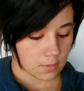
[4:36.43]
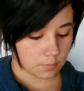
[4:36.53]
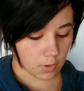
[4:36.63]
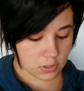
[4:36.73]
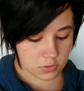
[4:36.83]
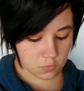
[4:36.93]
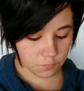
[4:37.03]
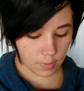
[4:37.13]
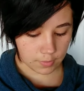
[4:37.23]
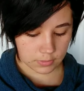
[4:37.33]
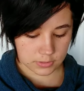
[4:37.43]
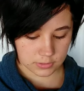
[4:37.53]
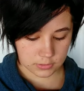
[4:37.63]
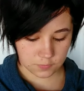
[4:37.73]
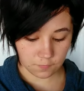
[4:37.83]
Plaster of Paris
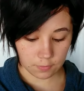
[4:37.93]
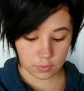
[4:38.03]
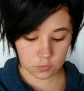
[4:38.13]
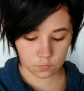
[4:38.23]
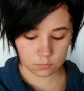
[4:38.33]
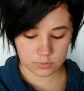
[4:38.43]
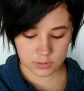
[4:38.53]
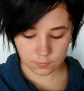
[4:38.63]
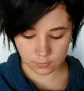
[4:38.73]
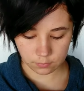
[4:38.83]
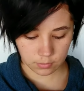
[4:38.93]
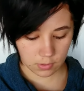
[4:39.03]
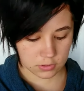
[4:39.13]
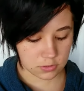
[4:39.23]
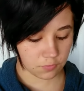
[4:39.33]
is a very useful material.
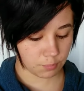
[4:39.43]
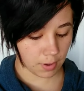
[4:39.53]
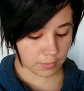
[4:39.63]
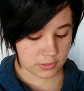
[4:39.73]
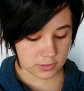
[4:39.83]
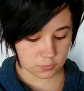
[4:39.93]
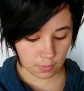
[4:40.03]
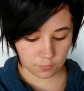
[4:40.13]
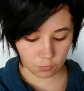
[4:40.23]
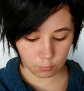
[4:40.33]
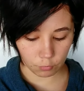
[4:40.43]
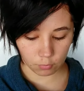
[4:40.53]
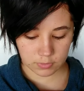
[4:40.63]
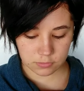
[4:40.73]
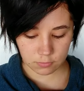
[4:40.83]
Plaster of Paris is made from raw
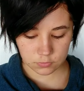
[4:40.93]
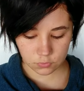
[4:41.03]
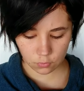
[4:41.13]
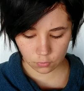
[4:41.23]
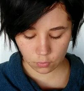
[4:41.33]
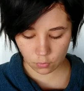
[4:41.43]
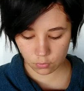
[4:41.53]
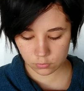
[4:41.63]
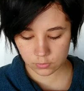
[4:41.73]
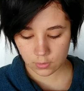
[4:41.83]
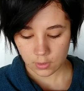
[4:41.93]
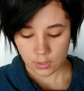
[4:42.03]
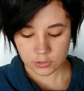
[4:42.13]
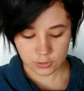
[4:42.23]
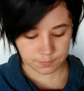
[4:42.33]
materials called
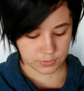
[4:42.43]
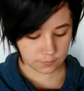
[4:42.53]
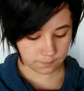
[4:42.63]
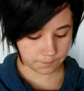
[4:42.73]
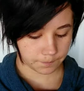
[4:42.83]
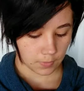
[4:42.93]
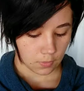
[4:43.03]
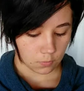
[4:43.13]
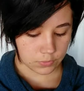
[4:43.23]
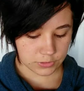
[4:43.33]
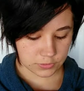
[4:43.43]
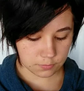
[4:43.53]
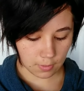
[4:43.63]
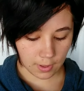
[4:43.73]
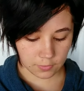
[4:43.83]
gypsum, which is
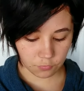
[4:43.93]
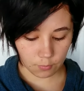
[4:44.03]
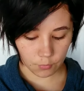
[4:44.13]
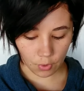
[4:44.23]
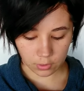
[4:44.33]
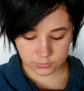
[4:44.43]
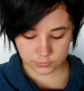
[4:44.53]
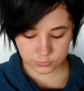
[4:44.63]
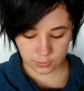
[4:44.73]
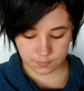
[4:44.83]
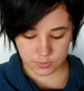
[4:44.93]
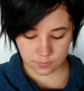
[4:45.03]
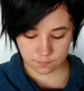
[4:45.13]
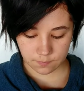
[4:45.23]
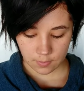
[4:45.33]
mined from rocks. Gypsum
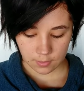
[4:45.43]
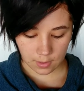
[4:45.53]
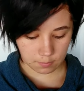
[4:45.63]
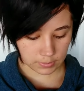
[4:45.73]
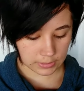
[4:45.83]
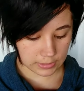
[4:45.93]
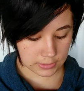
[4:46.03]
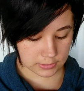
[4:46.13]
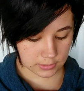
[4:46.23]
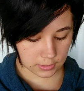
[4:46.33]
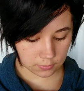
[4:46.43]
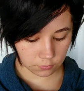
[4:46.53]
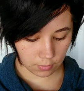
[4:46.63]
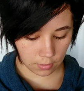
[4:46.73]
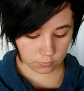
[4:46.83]
can be heated and
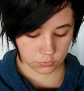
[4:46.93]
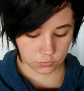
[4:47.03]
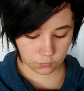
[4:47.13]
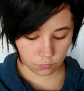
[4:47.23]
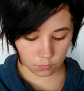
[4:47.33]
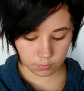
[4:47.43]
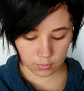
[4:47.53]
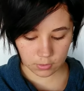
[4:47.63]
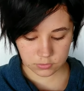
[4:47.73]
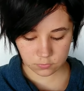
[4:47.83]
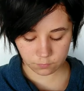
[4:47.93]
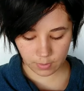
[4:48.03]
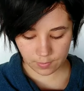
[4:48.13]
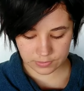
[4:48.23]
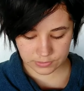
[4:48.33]
ground to form plaster of
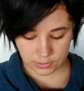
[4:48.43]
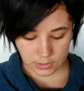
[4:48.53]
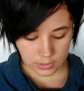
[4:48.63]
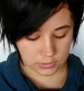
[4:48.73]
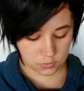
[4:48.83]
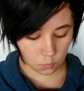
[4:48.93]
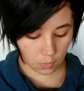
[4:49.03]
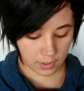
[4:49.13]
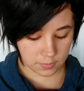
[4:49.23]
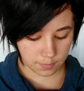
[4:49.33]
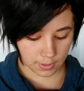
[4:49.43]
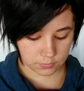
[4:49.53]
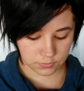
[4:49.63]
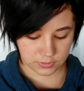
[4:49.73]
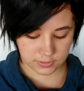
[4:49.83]
Paris. It is a white
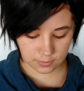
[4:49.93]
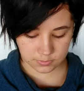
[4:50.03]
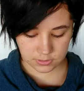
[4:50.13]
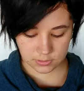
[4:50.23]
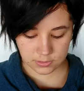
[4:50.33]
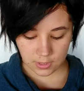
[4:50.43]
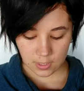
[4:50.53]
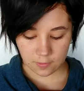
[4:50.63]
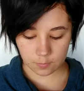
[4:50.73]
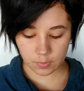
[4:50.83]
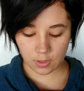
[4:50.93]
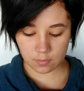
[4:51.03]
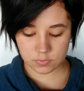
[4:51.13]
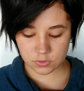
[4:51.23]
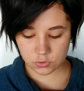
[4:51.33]
powdery substance that
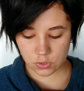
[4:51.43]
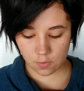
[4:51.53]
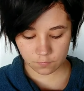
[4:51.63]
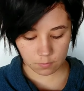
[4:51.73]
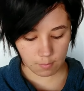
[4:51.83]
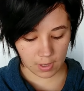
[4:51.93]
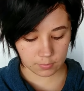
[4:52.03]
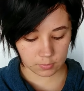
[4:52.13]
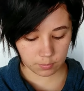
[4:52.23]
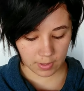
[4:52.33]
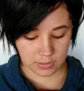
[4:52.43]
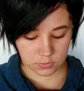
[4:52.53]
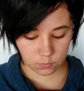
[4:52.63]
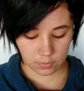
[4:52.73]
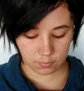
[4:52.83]
becomes a soft, malleable
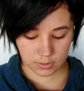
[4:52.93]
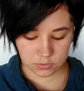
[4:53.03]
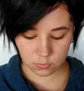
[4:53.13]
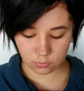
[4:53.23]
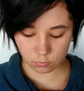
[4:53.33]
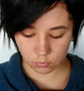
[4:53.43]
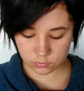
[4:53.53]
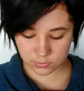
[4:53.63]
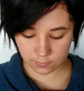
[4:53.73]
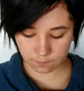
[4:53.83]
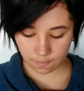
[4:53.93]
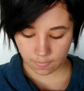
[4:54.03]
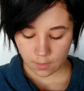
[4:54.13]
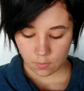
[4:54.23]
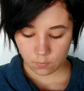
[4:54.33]
paste when mixed with water.
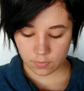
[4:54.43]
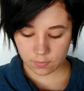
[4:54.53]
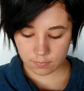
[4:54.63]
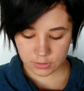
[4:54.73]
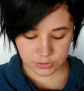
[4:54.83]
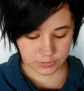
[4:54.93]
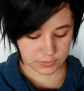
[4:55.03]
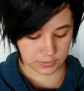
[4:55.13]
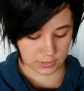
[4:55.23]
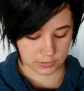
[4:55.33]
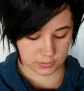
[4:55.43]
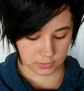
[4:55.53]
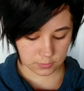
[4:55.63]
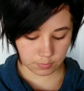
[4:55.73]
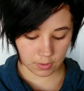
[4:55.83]
When the mixture sets,
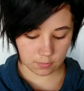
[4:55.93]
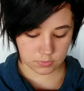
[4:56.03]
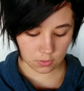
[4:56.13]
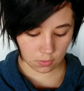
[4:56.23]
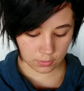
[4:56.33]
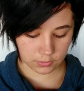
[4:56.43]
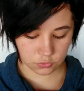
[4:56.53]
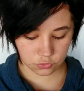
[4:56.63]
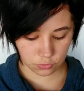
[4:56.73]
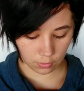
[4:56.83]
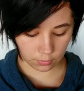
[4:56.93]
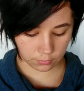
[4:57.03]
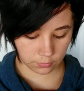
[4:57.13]
it becomes hard and strong.